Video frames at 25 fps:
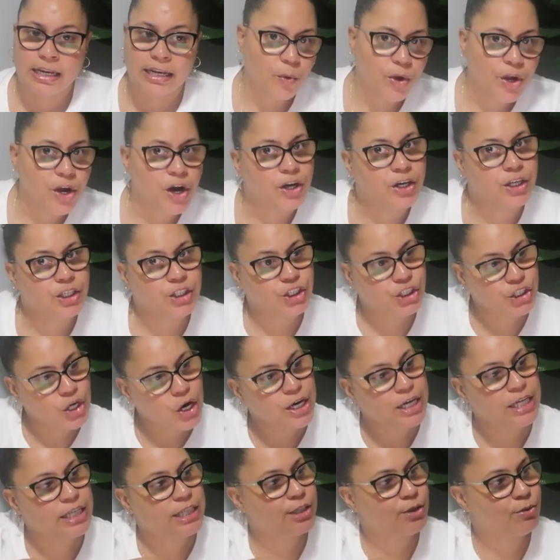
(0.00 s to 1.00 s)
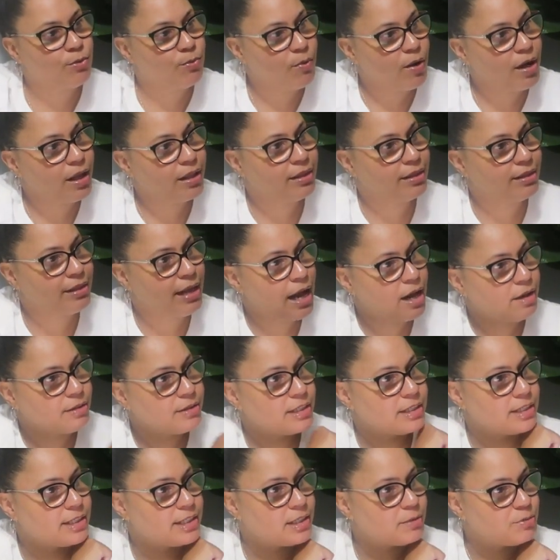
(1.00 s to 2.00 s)
We on a journey to
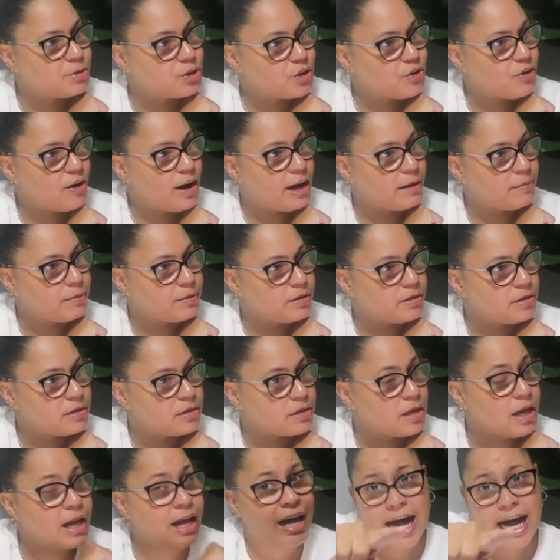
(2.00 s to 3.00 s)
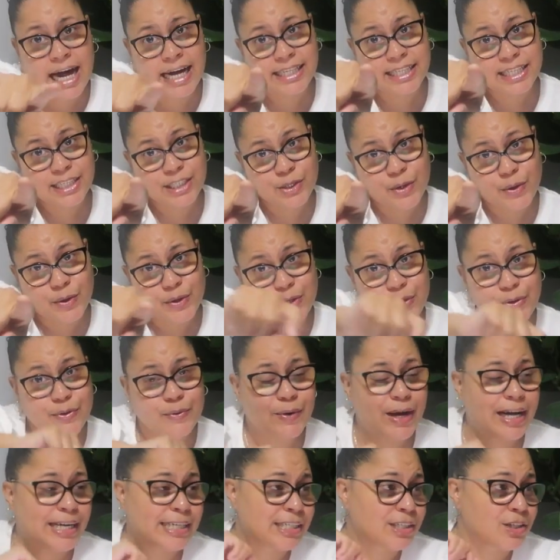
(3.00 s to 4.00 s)
1,000 subscribers. I saw
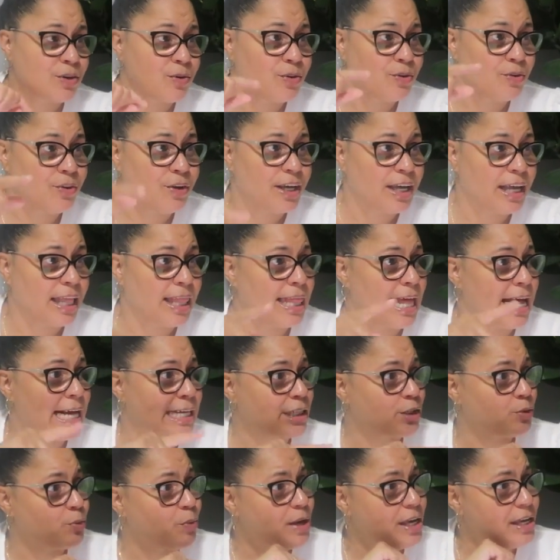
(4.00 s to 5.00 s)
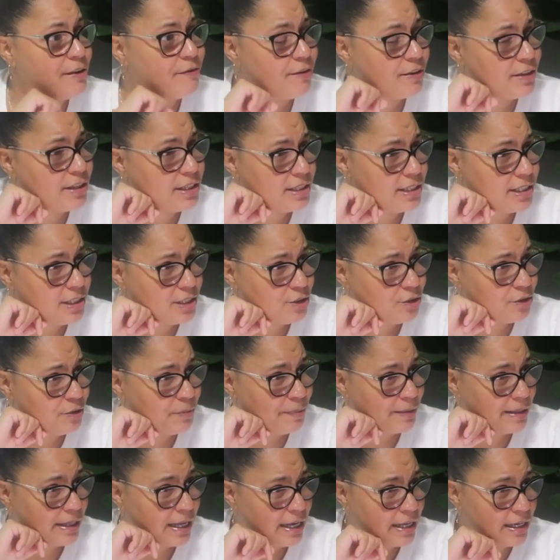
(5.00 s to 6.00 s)
you here last week for the digital
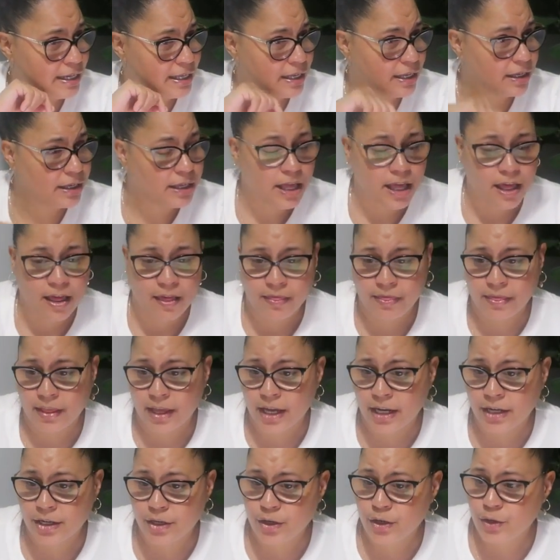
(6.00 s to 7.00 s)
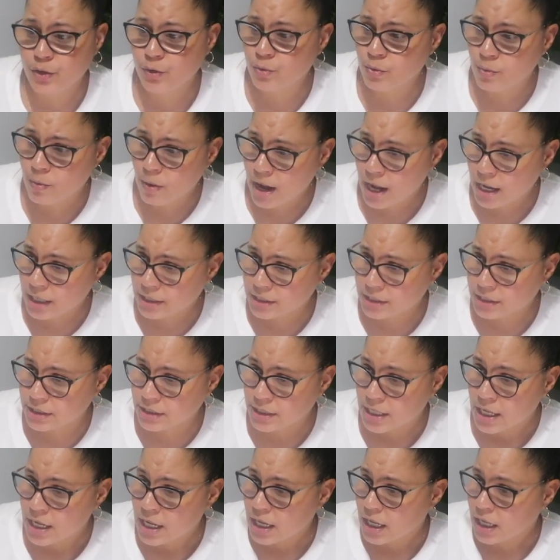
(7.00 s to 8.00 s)
planning. Then you watched
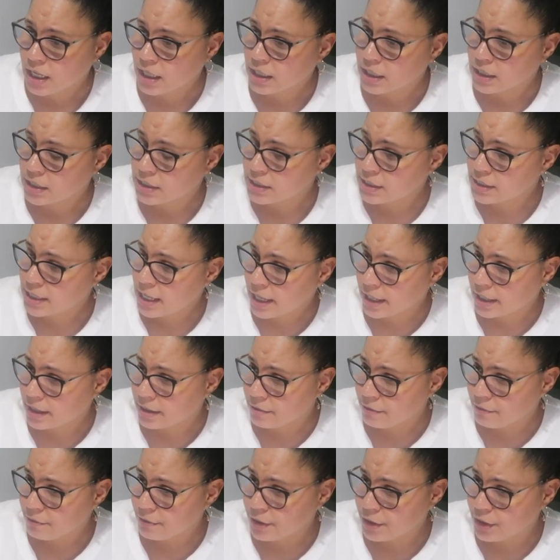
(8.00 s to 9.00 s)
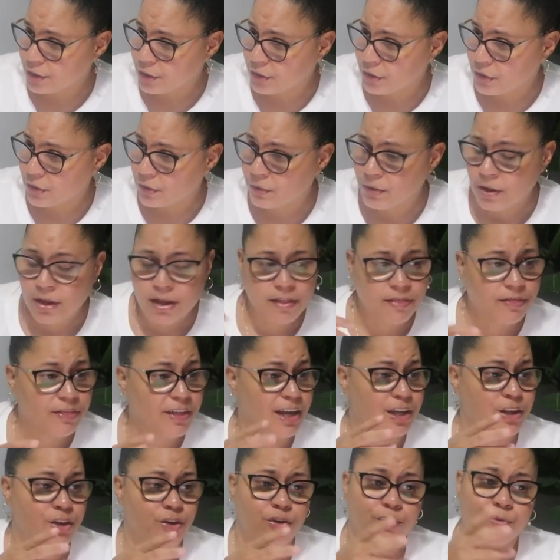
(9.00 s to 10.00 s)
a tech video.
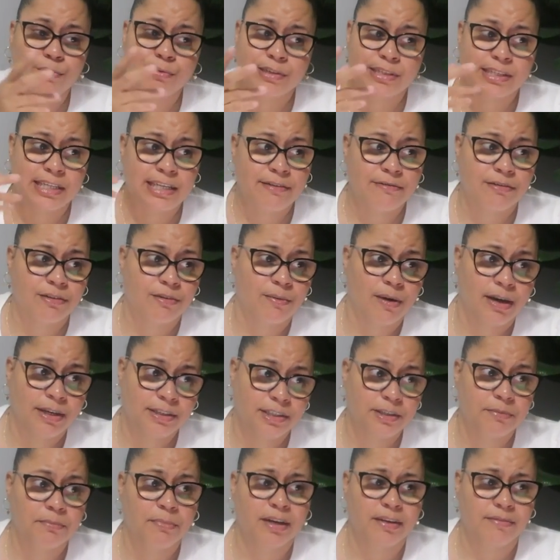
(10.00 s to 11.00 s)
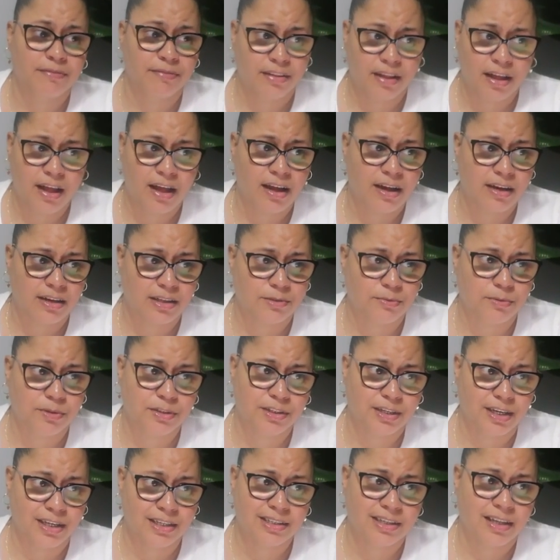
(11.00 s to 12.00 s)
Then you was even watching my vlogs,
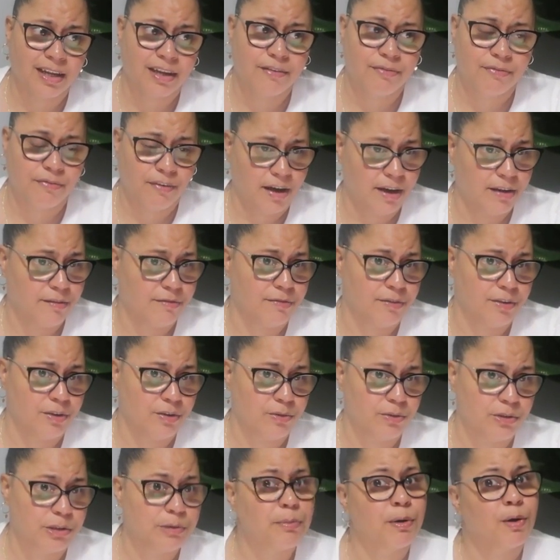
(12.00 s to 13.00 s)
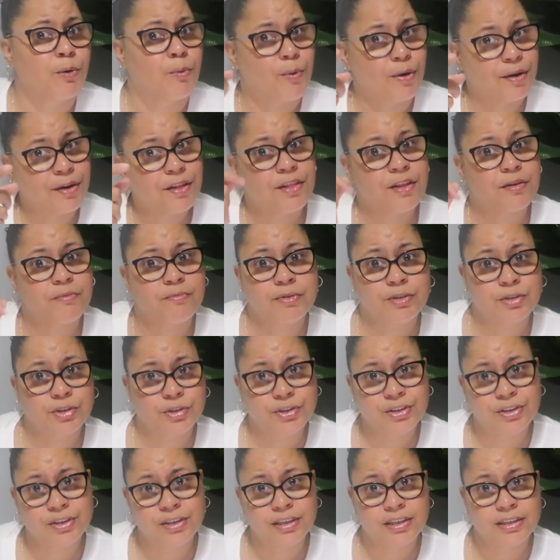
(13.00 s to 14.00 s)
which gets like 5 views, but one of them was
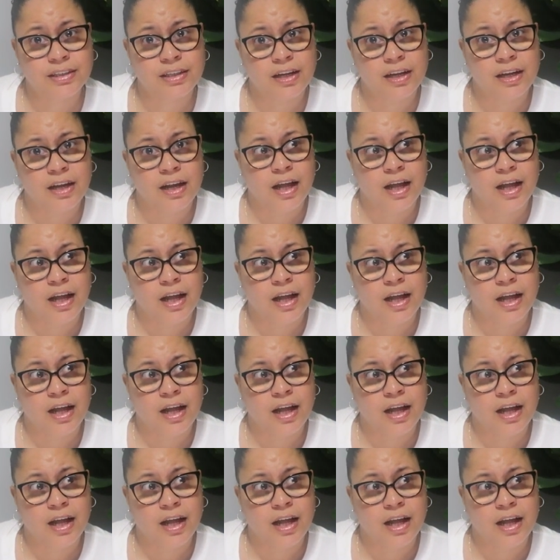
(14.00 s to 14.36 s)
yours.